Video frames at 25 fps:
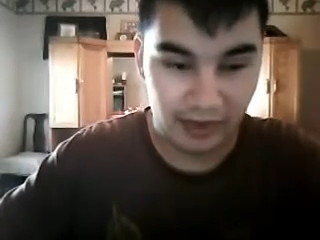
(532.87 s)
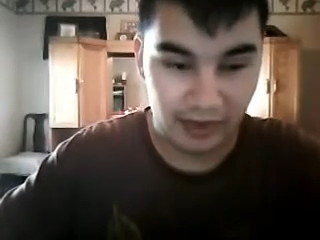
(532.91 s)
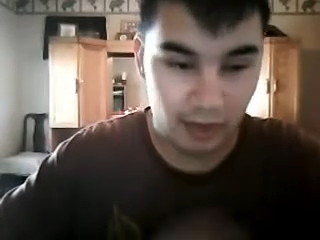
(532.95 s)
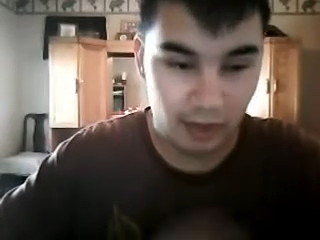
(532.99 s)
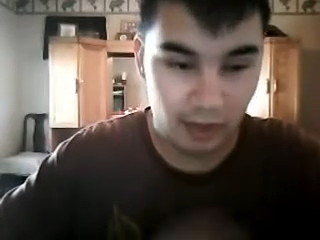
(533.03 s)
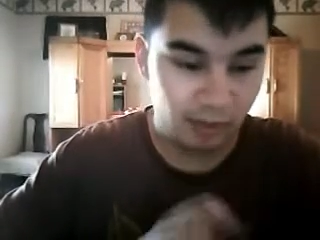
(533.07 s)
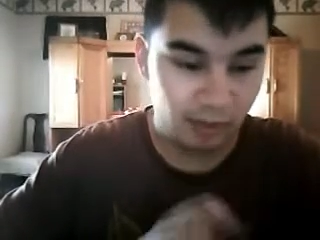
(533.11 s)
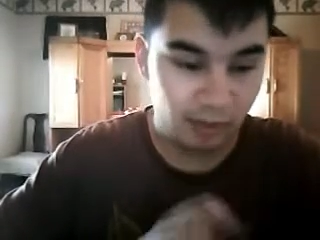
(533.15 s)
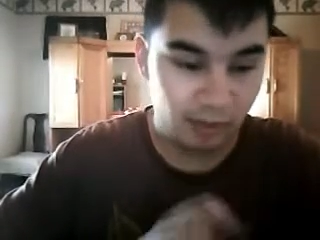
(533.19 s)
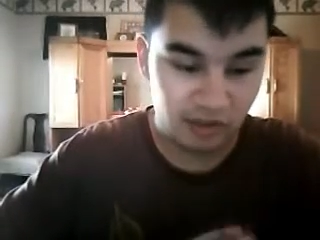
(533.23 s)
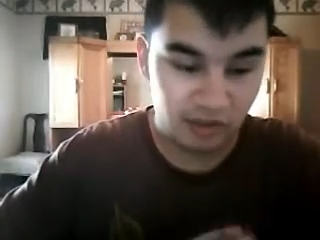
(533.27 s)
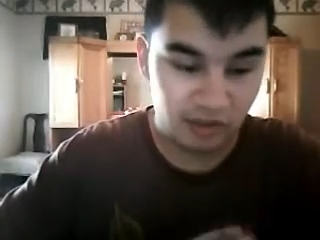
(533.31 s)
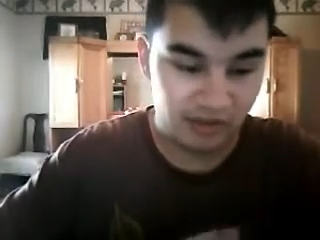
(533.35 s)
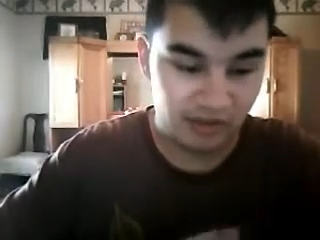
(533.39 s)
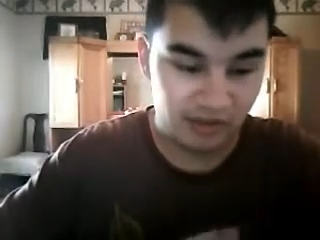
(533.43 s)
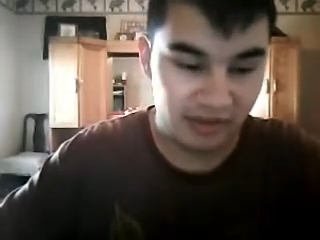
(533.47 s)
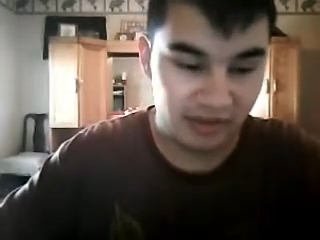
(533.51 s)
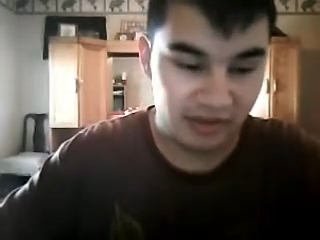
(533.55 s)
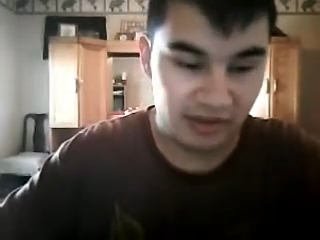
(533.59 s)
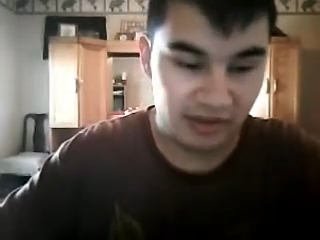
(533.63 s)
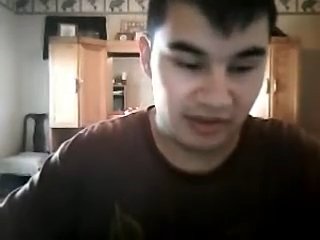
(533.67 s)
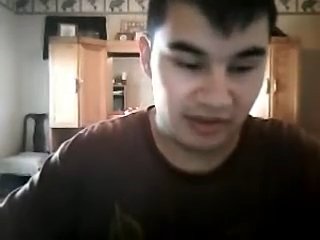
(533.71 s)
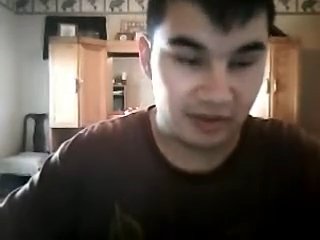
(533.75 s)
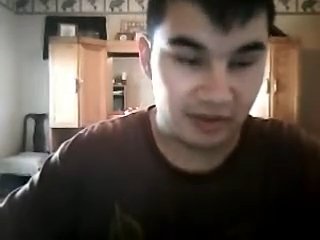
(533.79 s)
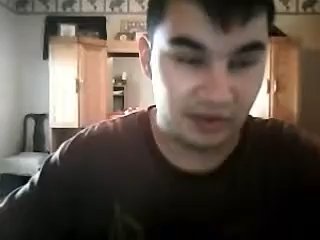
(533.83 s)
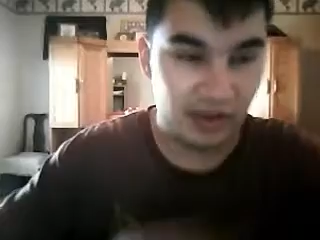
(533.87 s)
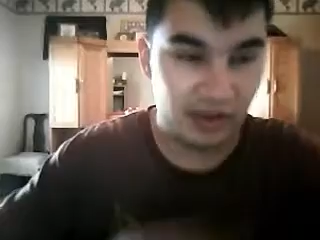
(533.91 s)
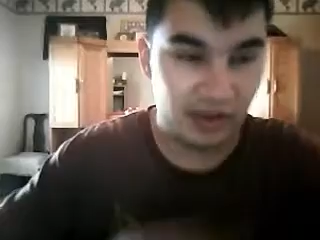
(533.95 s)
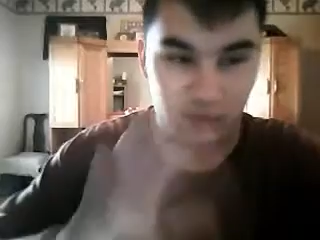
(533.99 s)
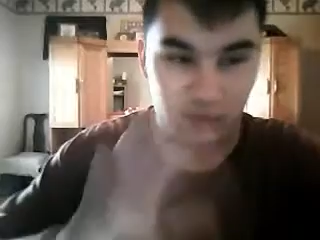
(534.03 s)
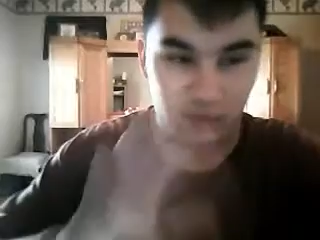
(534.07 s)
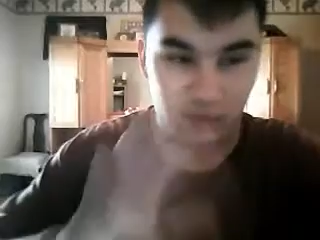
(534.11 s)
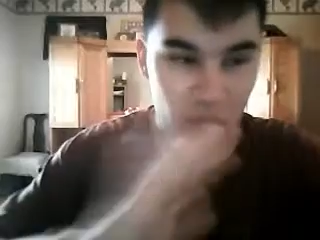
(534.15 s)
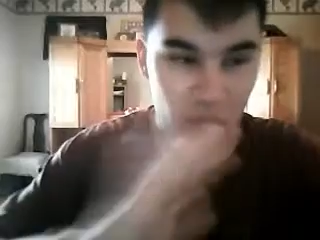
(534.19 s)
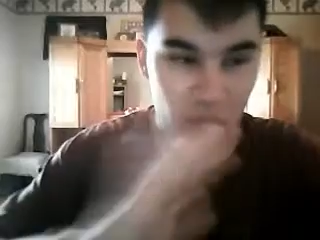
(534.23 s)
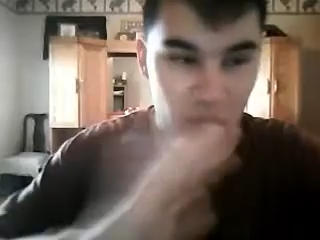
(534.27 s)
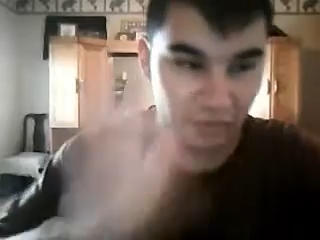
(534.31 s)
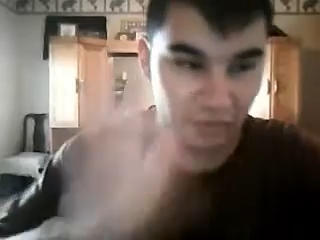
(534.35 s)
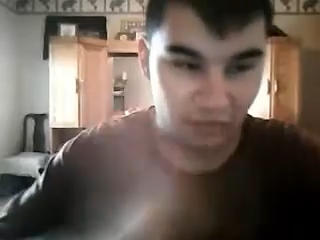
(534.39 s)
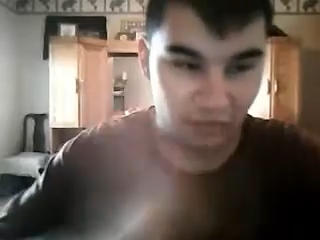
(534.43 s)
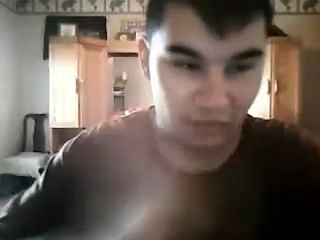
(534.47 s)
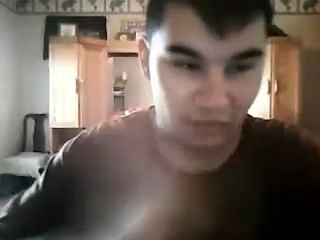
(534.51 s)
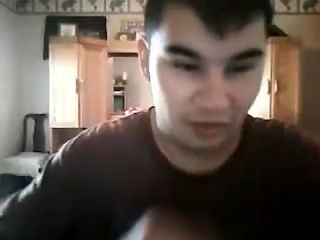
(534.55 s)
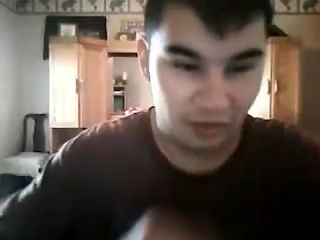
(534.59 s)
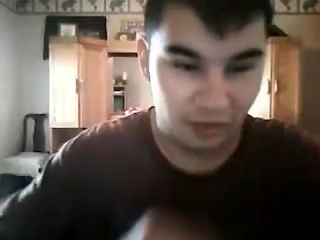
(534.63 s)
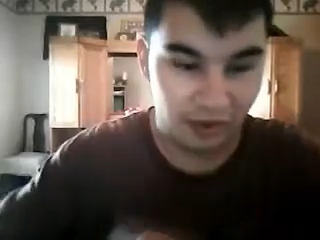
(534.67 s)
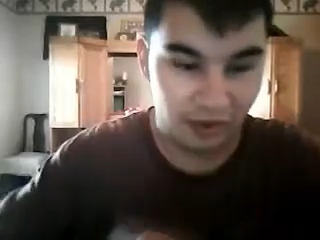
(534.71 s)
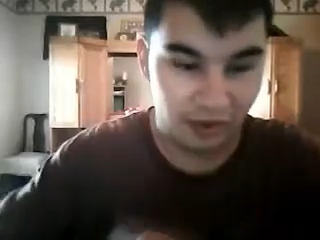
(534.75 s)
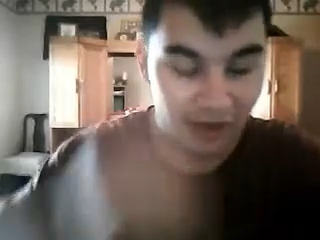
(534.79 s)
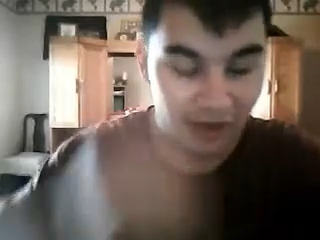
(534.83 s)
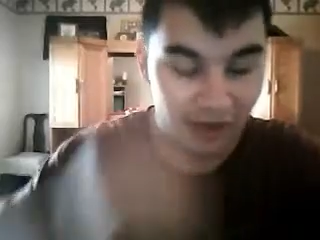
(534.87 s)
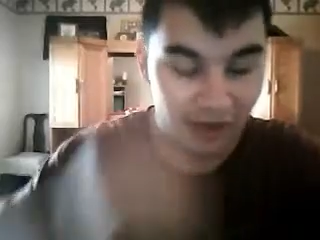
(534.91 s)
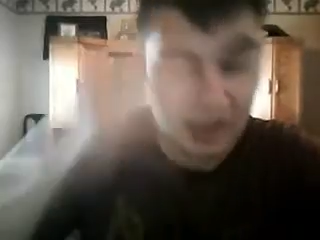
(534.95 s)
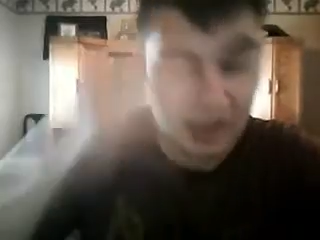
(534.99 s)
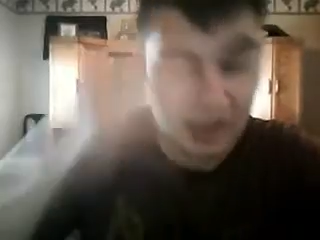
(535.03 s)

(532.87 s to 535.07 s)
I have a bunch of ideas. I have them all in a folder.